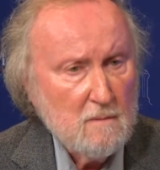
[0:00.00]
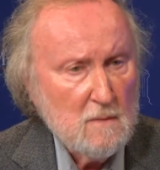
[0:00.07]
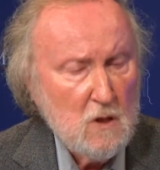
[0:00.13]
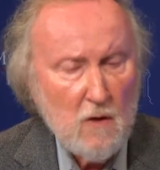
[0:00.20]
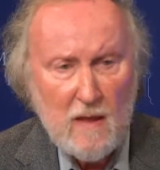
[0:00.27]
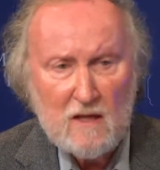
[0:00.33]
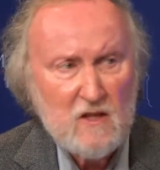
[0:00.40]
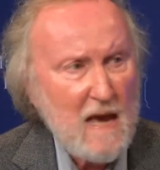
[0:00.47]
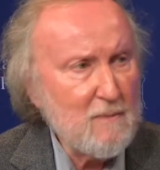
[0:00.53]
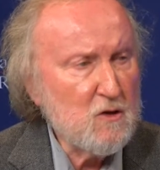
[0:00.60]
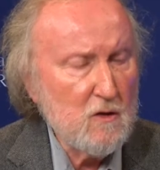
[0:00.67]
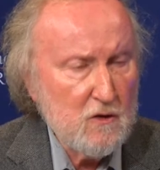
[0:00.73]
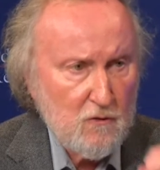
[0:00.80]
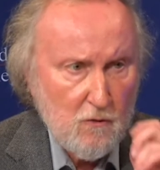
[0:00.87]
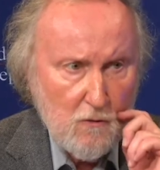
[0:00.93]
No, that's
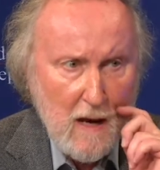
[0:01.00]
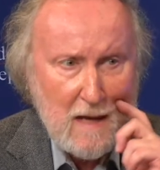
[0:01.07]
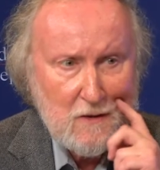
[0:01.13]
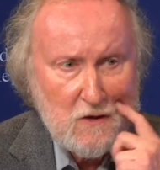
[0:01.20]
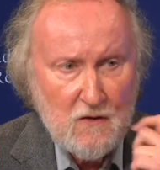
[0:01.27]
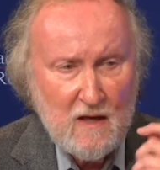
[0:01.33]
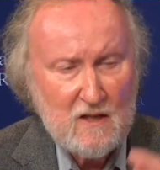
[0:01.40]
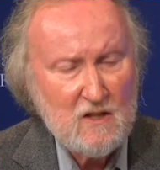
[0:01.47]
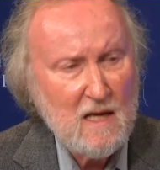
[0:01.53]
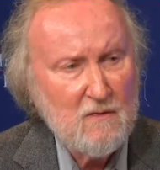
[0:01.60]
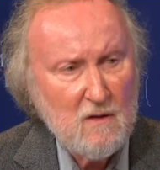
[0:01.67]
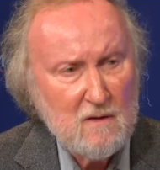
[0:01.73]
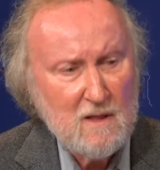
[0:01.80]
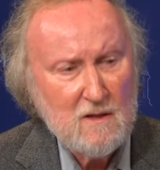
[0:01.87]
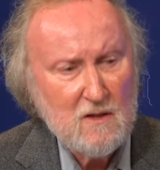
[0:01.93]
absolutely true. And to the extent
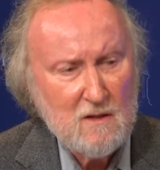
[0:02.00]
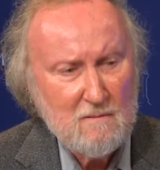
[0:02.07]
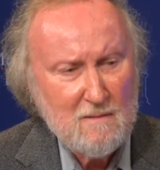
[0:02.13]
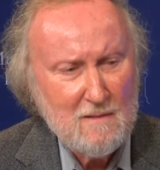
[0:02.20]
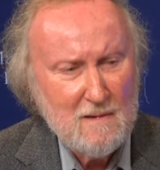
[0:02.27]
that this,